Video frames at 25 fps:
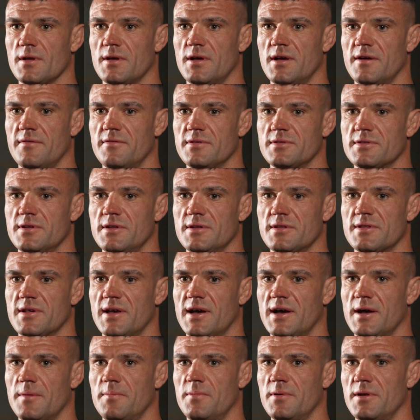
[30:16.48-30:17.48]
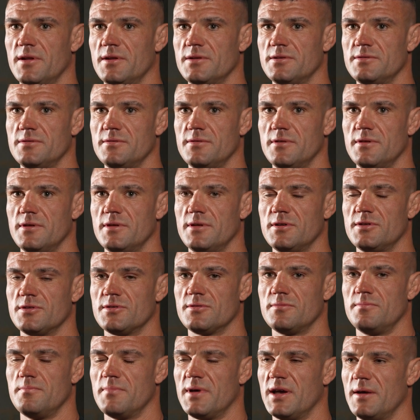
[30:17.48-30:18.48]
ever since that happened, it
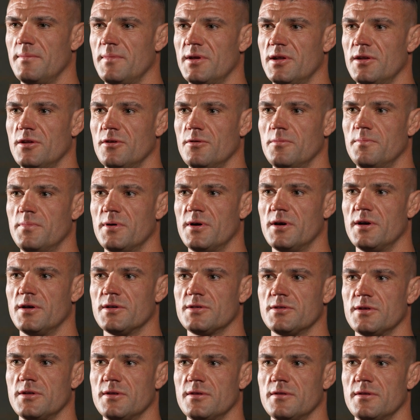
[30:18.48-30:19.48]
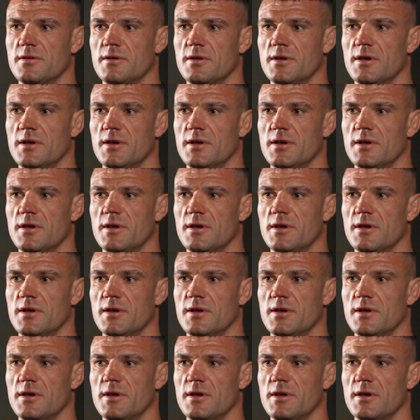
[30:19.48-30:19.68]
just made me a new person.